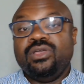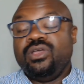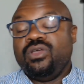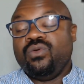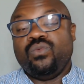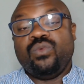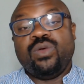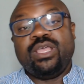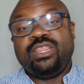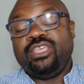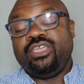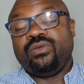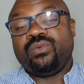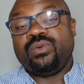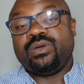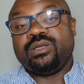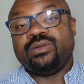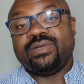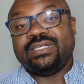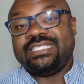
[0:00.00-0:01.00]
Whether you want
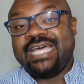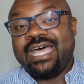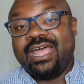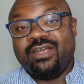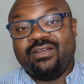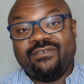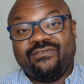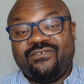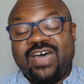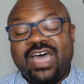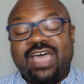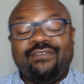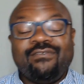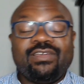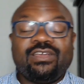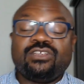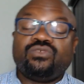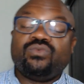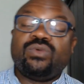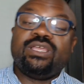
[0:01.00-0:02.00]
to retire in five
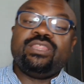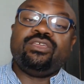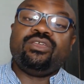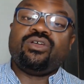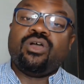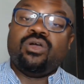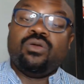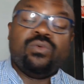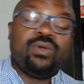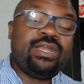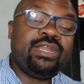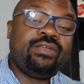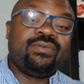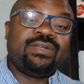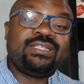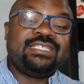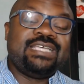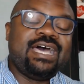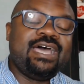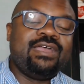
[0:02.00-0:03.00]
years, whether you're already
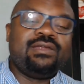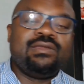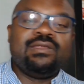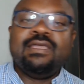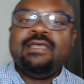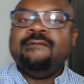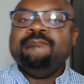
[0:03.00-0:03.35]
retired,